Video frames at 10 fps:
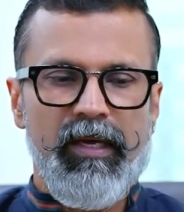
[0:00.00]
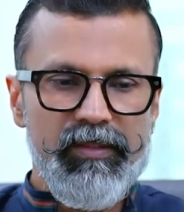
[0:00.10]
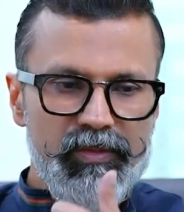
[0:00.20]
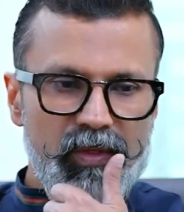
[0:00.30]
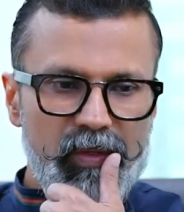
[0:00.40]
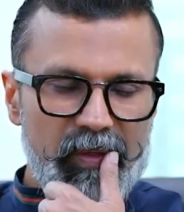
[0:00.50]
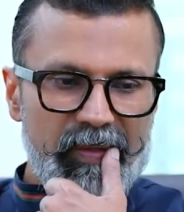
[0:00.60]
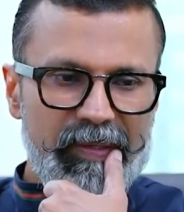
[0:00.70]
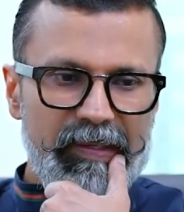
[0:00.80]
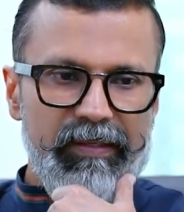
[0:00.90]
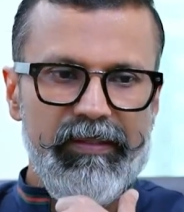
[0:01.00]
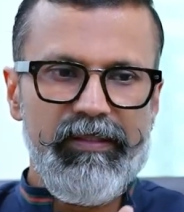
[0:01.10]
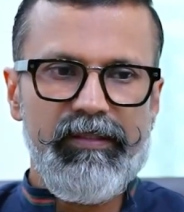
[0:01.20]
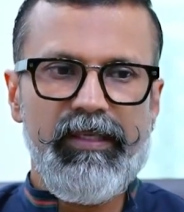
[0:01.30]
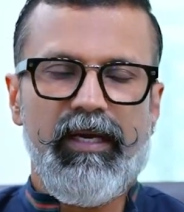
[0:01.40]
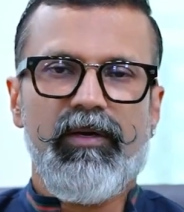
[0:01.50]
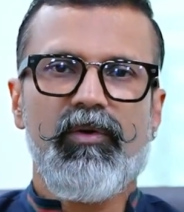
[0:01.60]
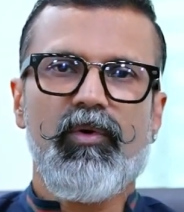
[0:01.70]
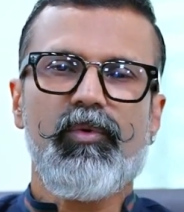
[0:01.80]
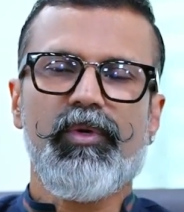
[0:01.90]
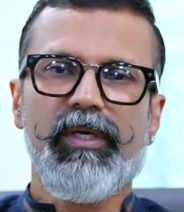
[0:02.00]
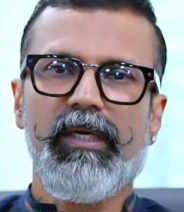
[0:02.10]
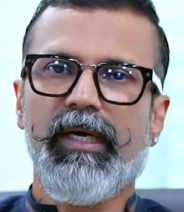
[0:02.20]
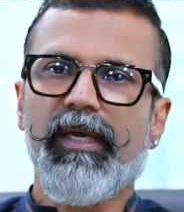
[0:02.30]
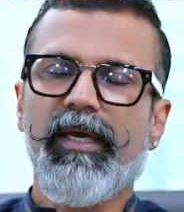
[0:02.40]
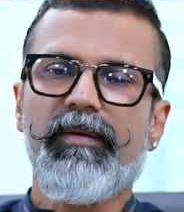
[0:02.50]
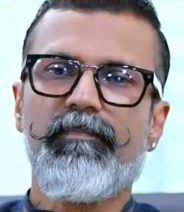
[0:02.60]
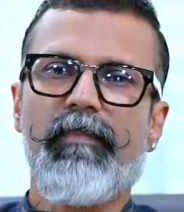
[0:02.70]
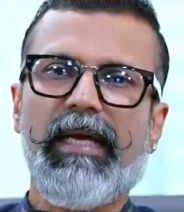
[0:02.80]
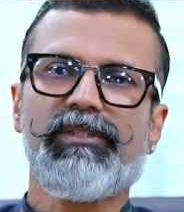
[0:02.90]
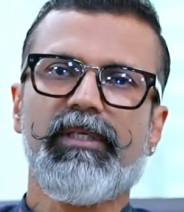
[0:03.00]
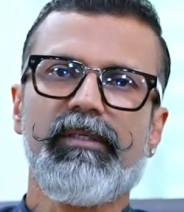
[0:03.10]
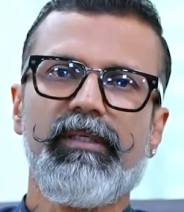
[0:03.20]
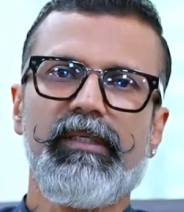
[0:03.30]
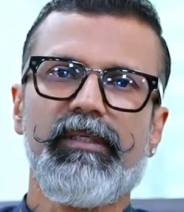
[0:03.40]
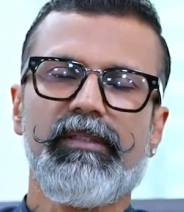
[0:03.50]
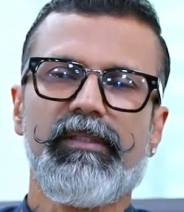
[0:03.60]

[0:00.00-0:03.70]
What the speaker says: So there are no real, again, magical